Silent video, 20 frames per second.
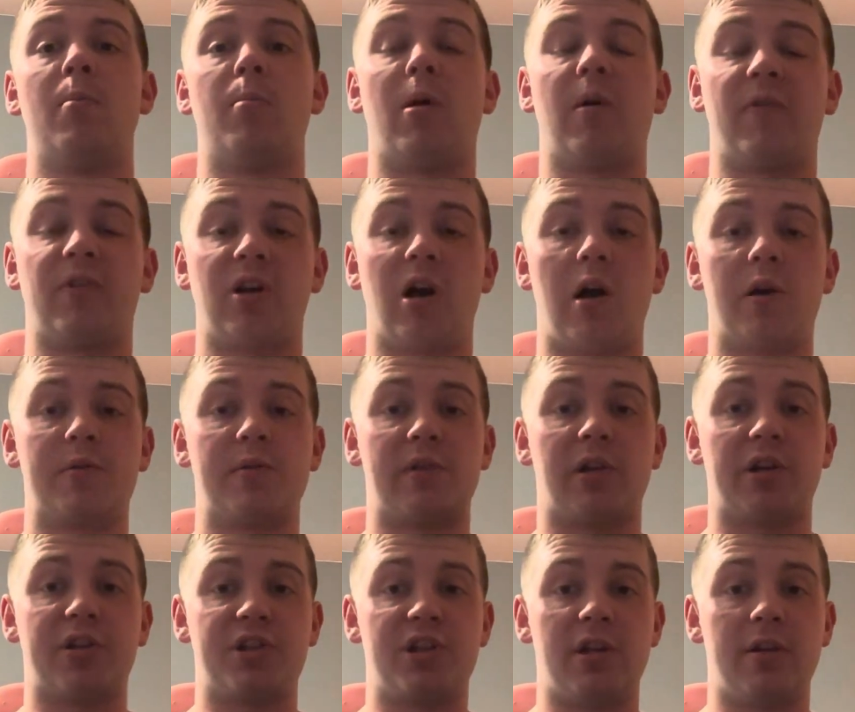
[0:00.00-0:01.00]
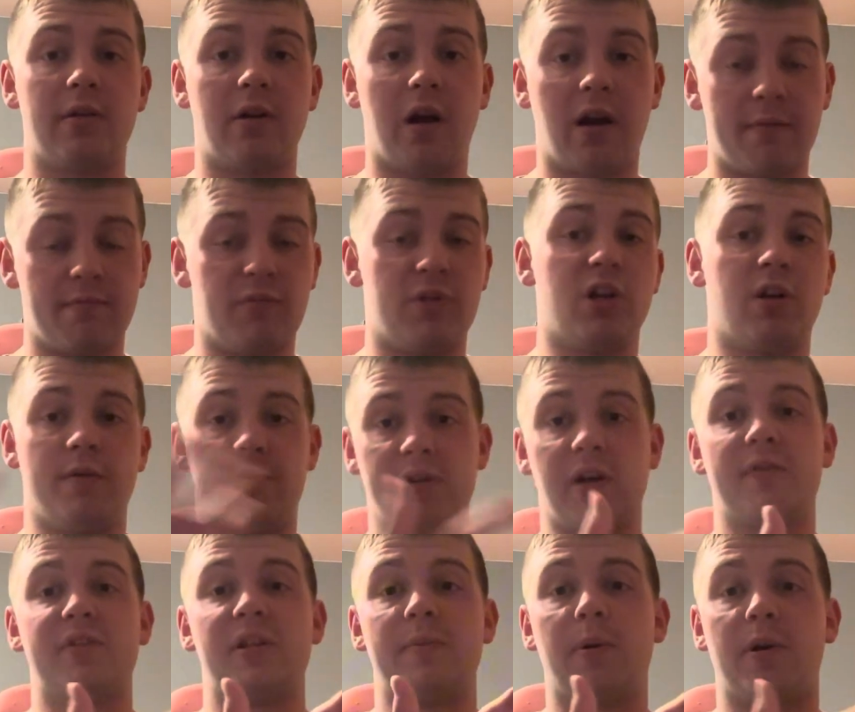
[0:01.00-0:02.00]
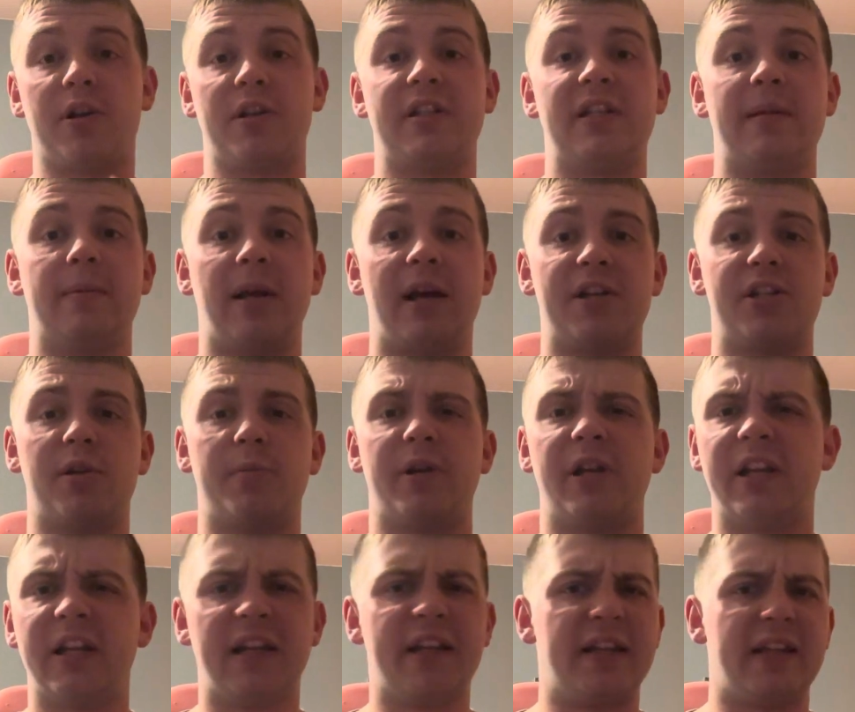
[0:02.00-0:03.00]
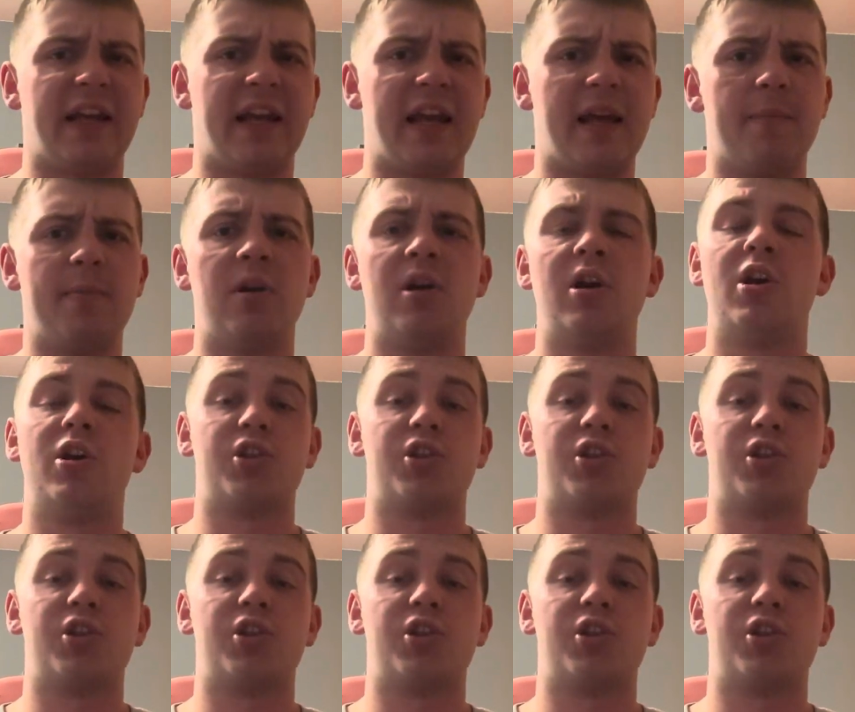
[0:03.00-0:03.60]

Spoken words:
Marvin Cox was actually, he was obviously part of the team last year, but didn't get in the game.